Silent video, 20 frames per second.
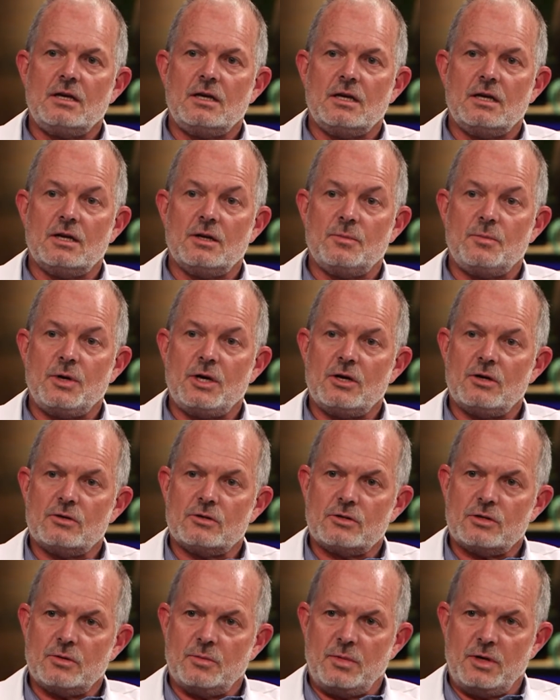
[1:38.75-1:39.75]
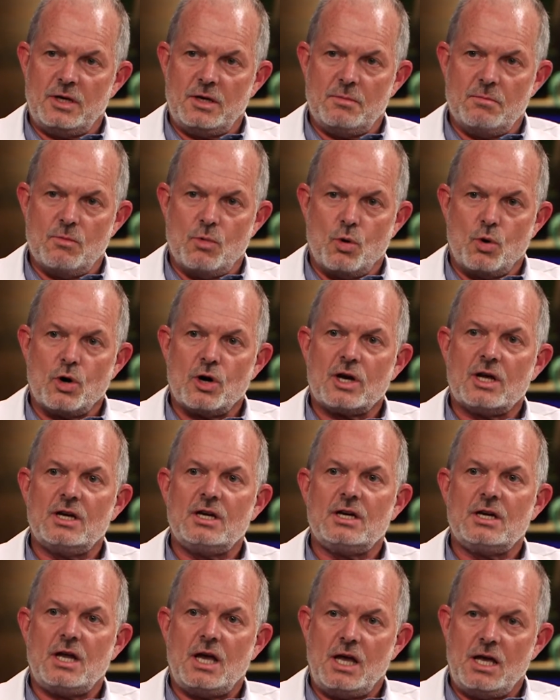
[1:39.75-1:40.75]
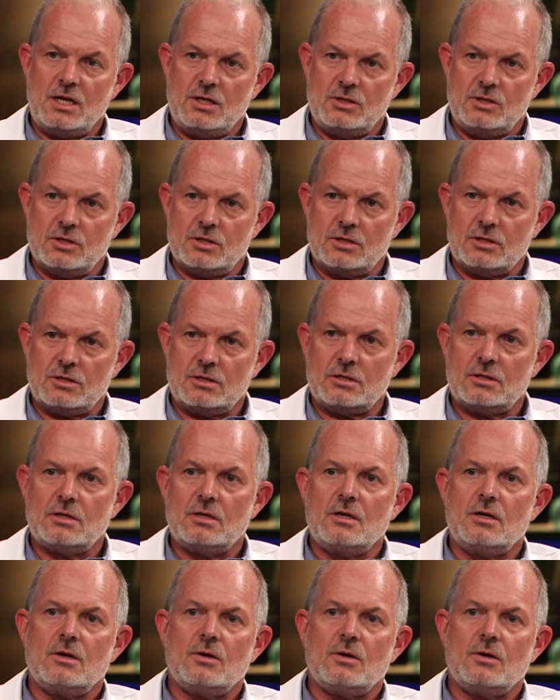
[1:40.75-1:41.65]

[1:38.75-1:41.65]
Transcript: it appears to be more contagious.